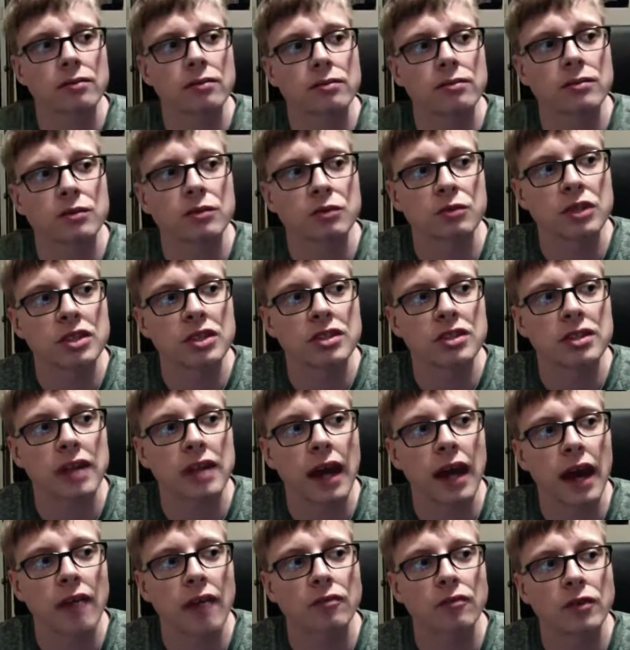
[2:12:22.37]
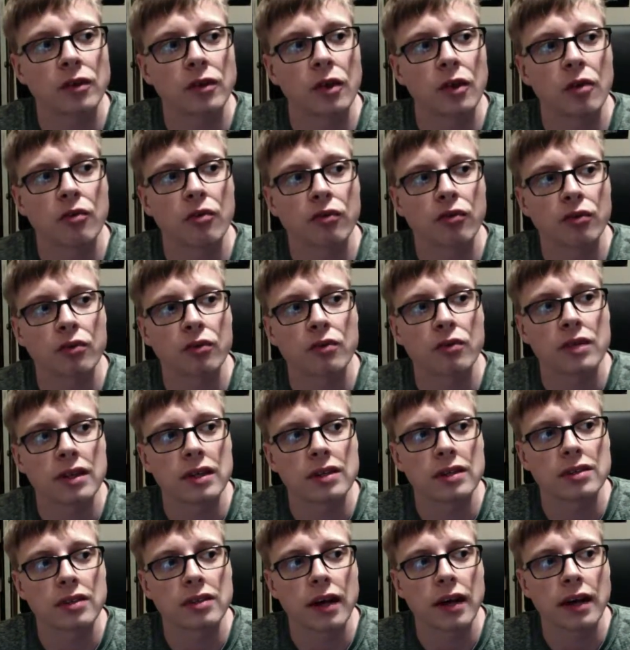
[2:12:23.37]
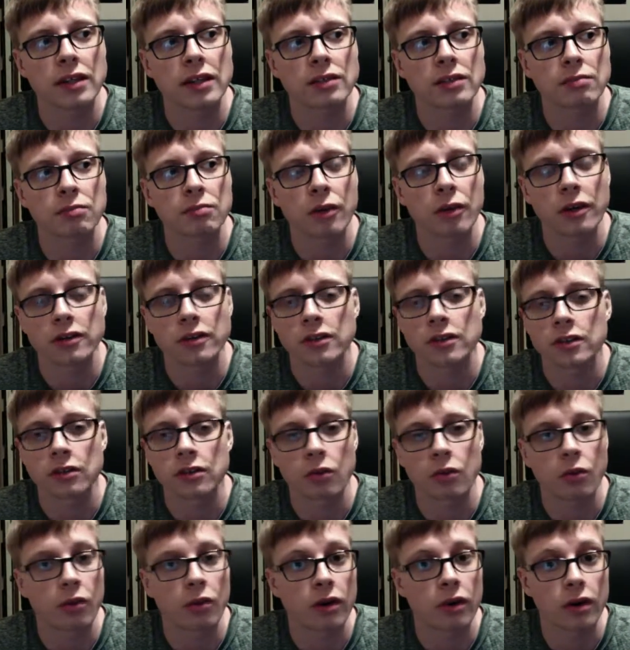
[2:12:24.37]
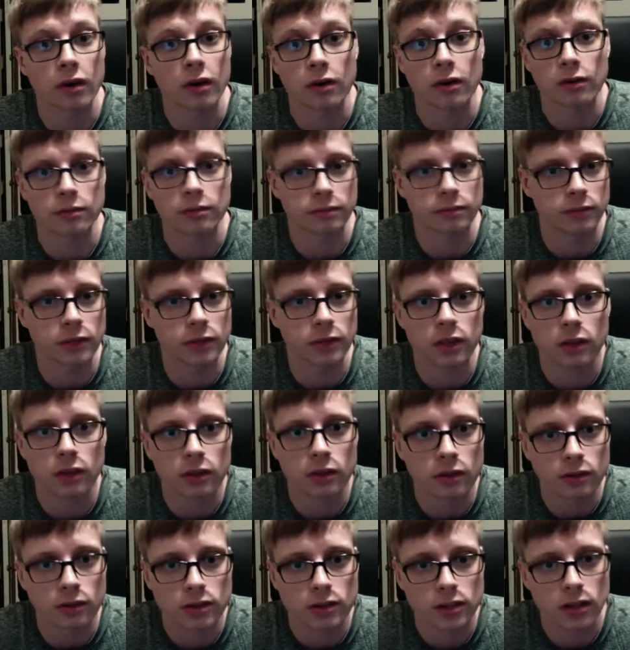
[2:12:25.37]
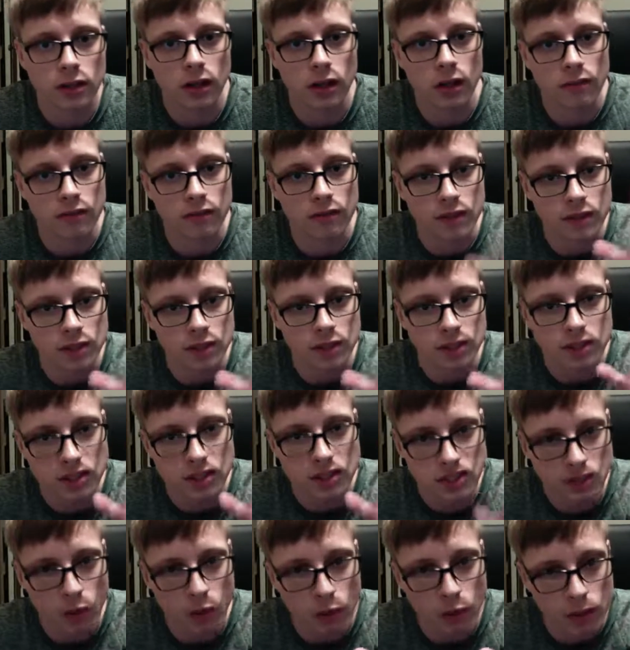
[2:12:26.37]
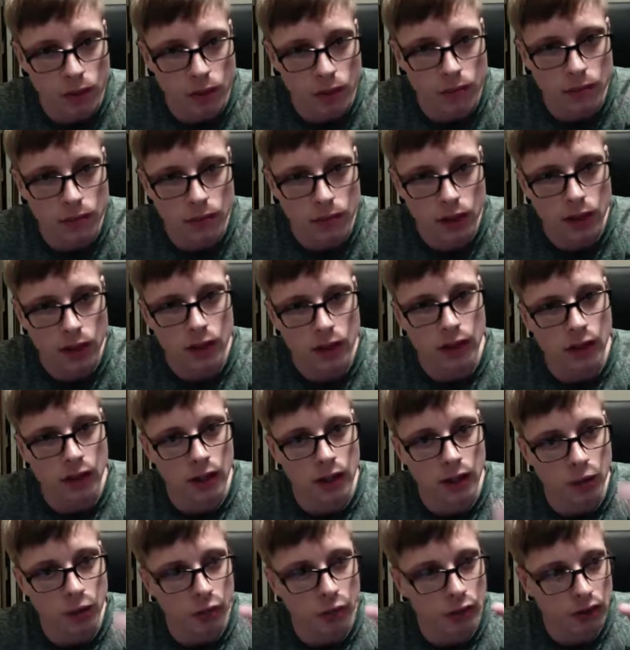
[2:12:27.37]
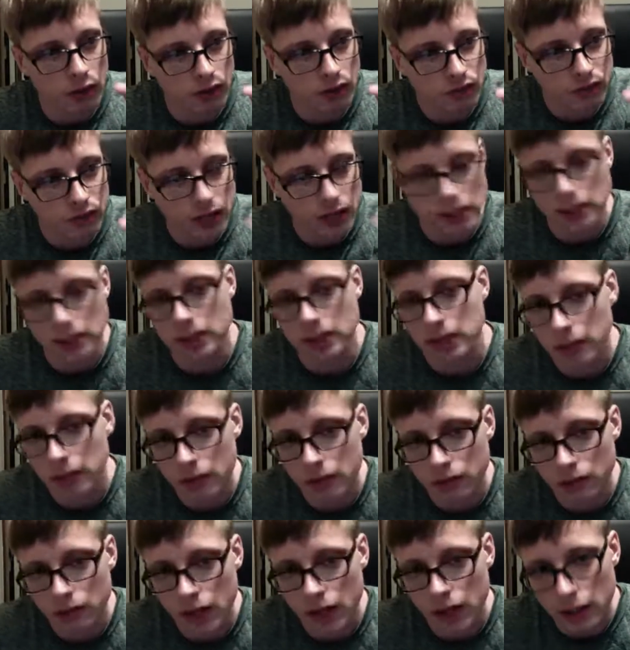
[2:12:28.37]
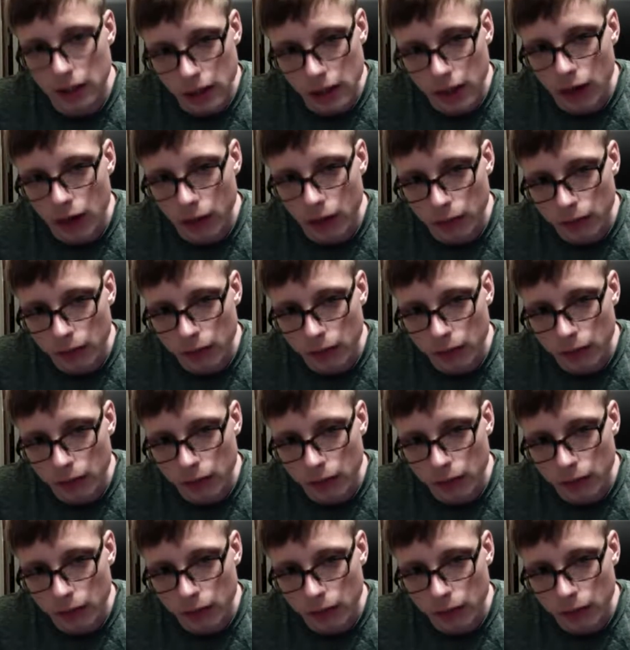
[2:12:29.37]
We just have to go through these last months or years of this storm, and we're facing it right now,